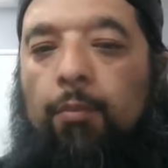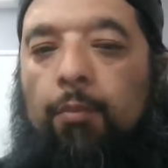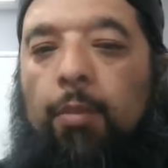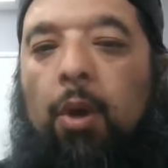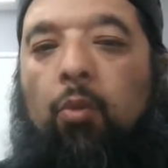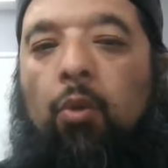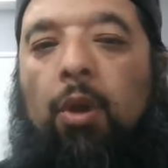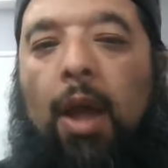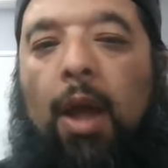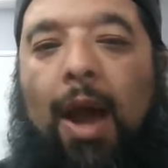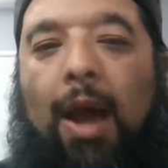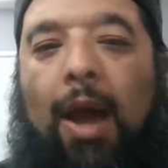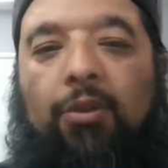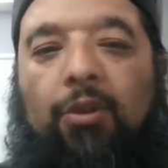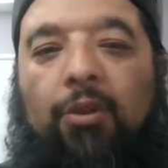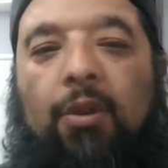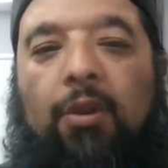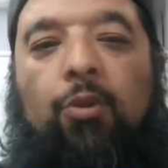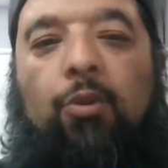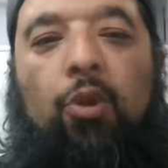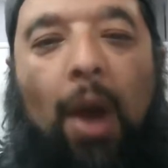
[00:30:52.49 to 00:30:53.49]
but will
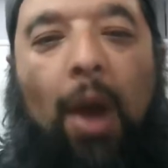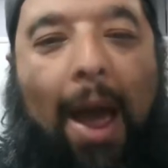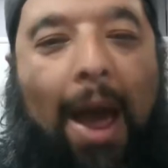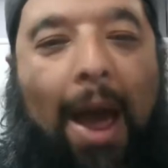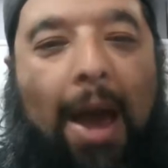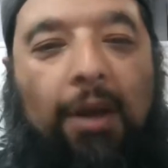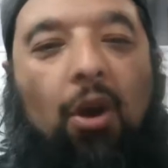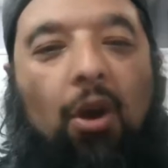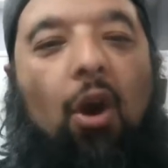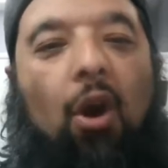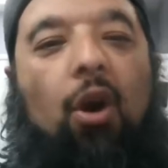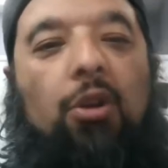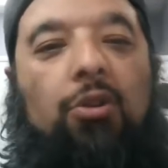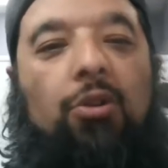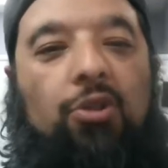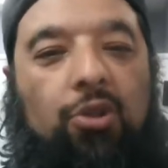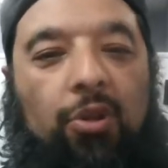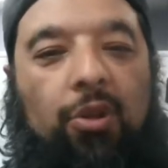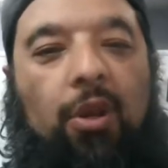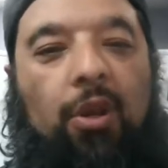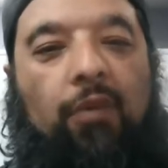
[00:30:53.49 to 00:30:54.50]
ask them to add on
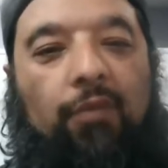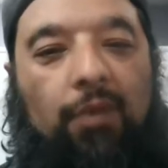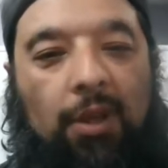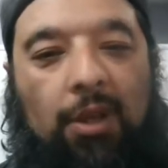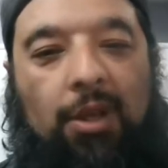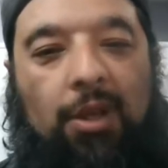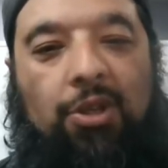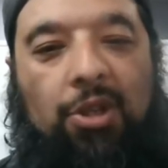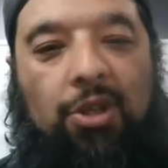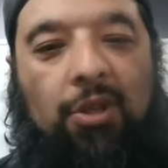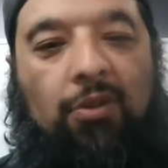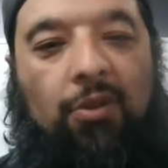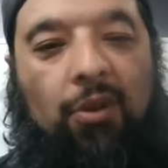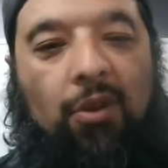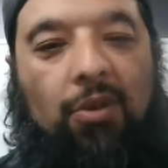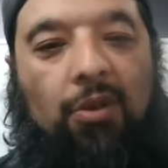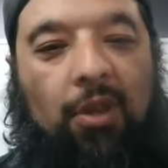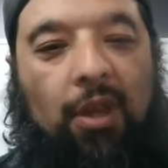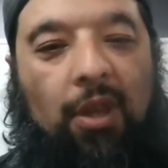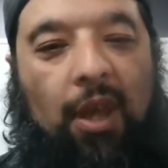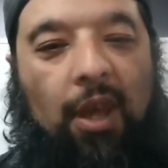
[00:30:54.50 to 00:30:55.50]
to their religion
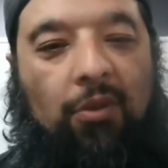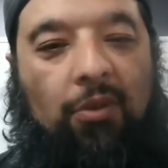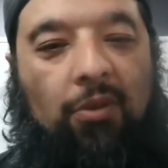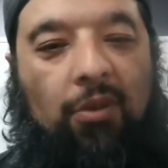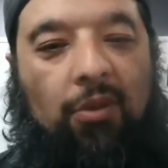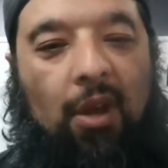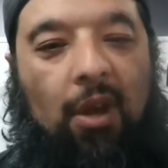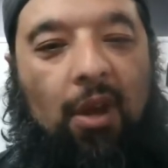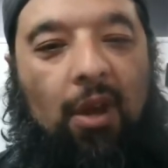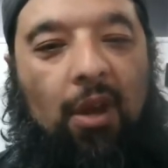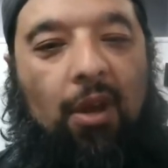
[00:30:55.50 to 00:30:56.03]
certain things.